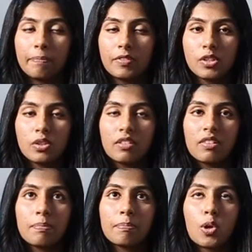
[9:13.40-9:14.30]
sort of
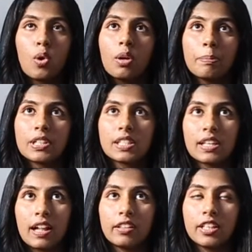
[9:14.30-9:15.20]
the core
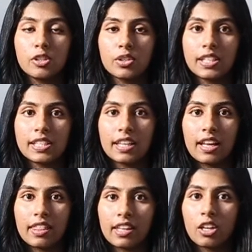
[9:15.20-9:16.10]
personality traits that I
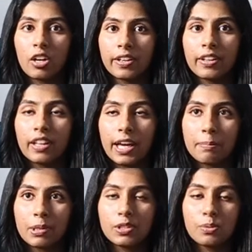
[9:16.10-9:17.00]
think are in
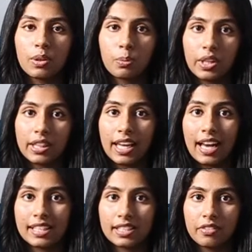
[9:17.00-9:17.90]
alignment with what they
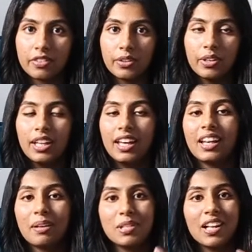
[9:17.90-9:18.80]
ask of you.
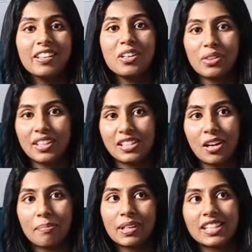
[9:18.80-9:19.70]
And I'm telling you this
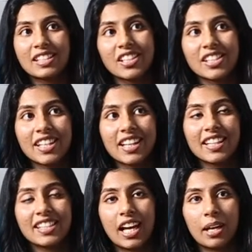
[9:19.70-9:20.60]
not because there is
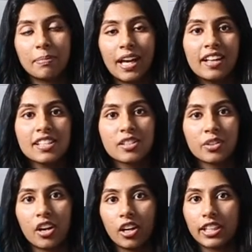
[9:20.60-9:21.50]
a typecast
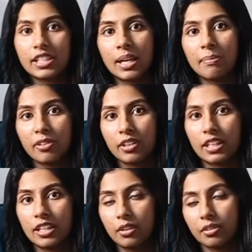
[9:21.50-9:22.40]
or archetype for
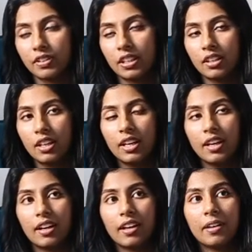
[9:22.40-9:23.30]
the EcoFin
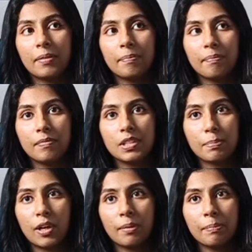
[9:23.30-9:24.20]

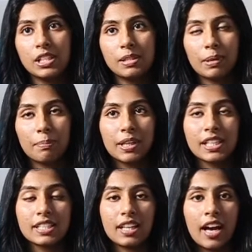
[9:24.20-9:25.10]
department, but
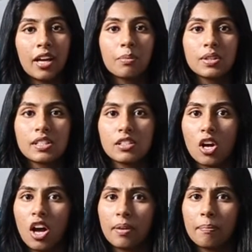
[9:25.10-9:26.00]
because I was
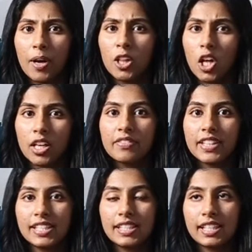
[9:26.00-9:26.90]
not a lot of
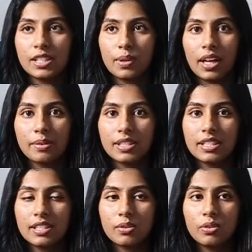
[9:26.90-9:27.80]
these things when I was
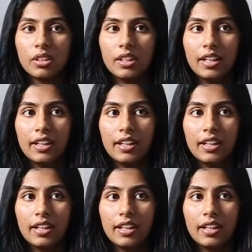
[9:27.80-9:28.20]
in school.